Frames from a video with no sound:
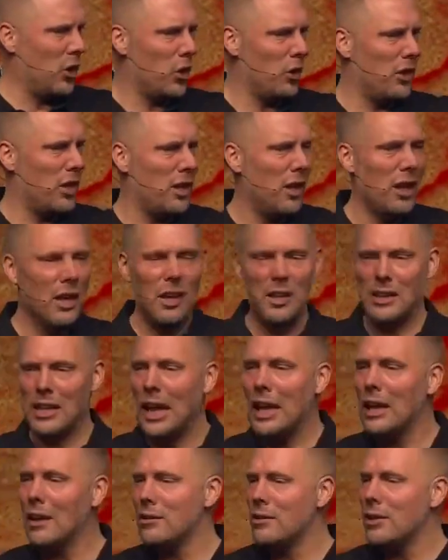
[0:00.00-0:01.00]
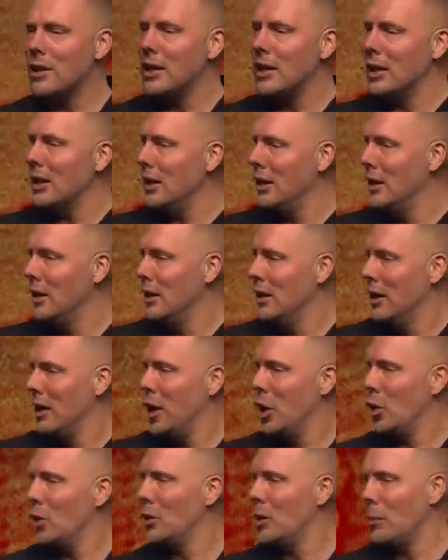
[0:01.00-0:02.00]
he heard the dancing,
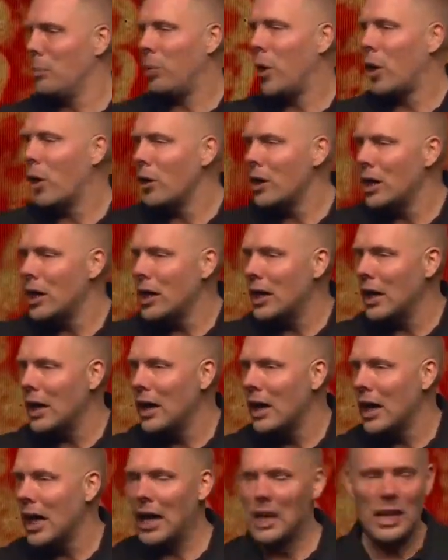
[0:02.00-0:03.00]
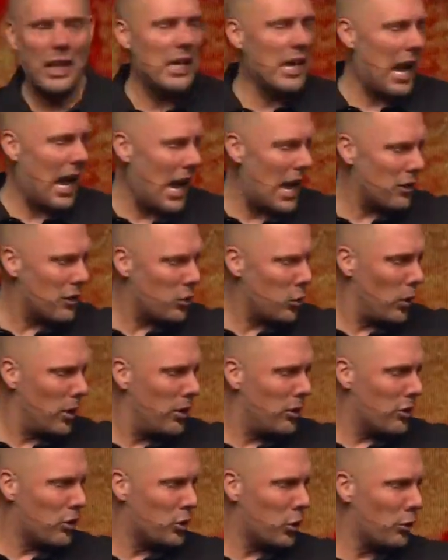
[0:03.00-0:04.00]
he heard the partying, and he asked one
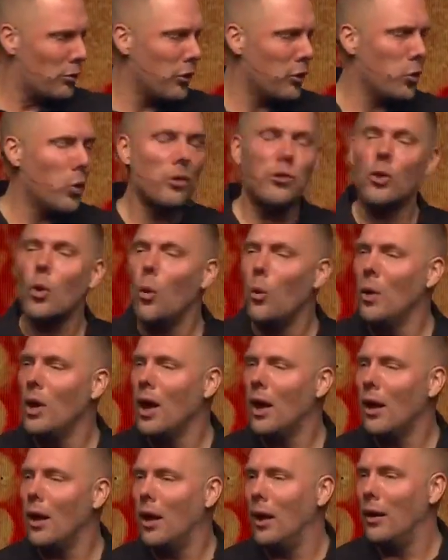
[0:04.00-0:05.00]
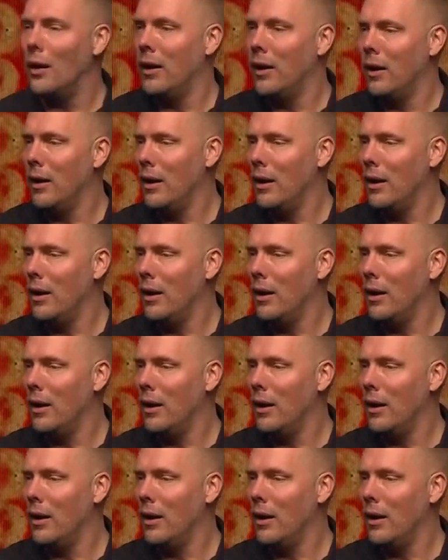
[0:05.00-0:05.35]
of the servants, what's going on?